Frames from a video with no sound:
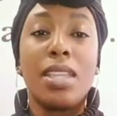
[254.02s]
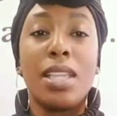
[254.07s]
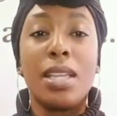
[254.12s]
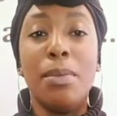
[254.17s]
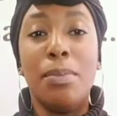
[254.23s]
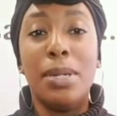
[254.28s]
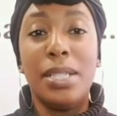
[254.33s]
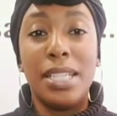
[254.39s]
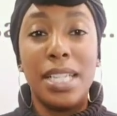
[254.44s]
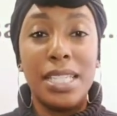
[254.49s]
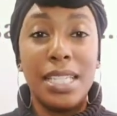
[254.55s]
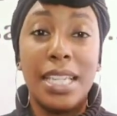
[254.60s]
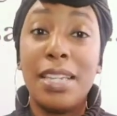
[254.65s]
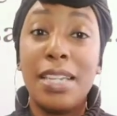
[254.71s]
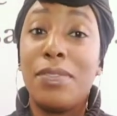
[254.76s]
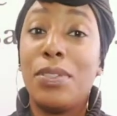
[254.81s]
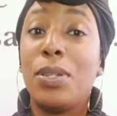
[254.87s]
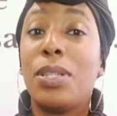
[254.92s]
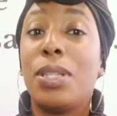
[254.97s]
But just to
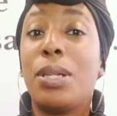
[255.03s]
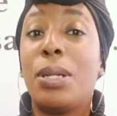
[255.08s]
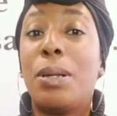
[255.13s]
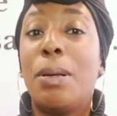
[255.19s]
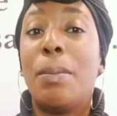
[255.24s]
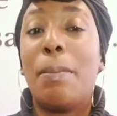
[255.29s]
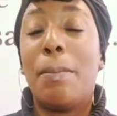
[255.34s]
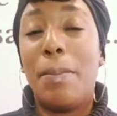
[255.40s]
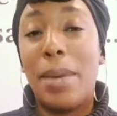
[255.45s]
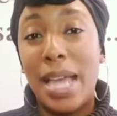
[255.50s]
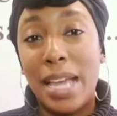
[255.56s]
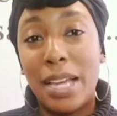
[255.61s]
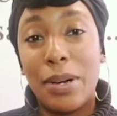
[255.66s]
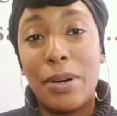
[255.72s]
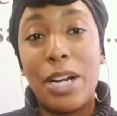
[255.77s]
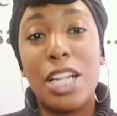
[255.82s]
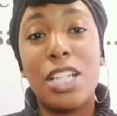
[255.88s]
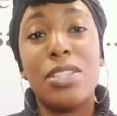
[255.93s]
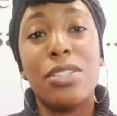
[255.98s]
give you a little
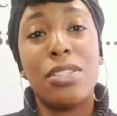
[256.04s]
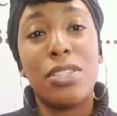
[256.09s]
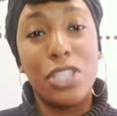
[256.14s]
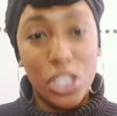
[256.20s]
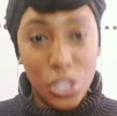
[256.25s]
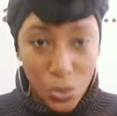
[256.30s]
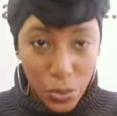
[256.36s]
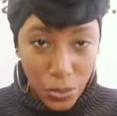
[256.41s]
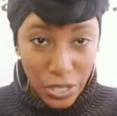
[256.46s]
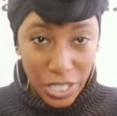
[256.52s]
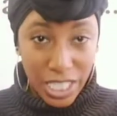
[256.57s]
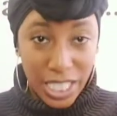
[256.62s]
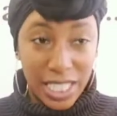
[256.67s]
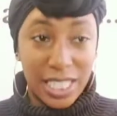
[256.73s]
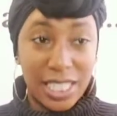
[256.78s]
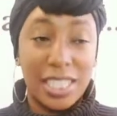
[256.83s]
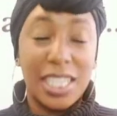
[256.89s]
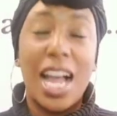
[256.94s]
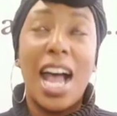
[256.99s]
background
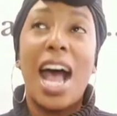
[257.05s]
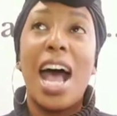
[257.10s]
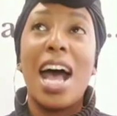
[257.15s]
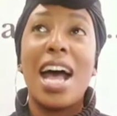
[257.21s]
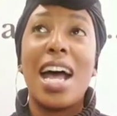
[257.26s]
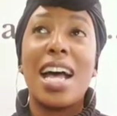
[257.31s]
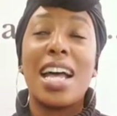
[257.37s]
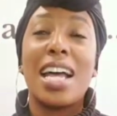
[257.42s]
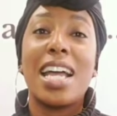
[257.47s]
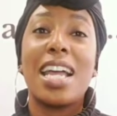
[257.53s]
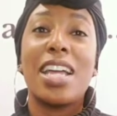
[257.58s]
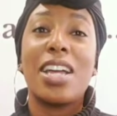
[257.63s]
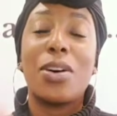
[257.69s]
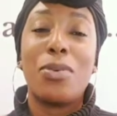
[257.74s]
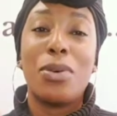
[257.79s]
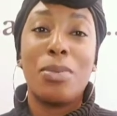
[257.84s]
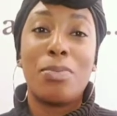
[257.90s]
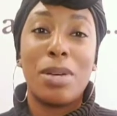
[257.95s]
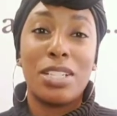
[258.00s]
story, I
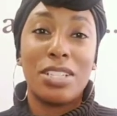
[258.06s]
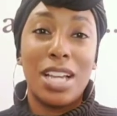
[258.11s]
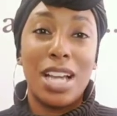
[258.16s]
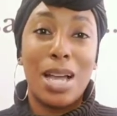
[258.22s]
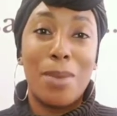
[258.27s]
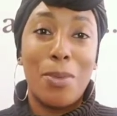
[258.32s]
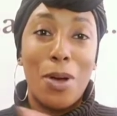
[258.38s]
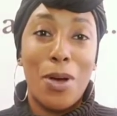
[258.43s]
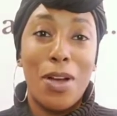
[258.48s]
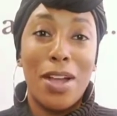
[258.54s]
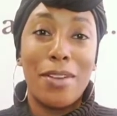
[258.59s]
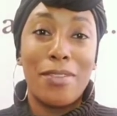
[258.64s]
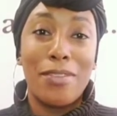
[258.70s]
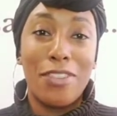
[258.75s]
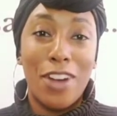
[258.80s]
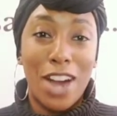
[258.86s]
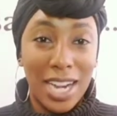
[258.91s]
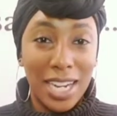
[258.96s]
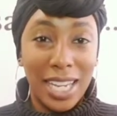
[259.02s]
quit my job on
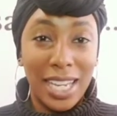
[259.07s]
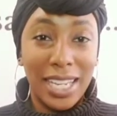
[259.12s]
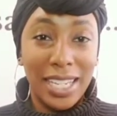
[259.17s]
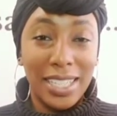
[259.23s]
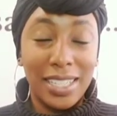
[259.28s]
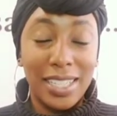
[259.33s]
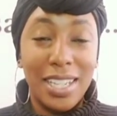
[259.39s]
Friday.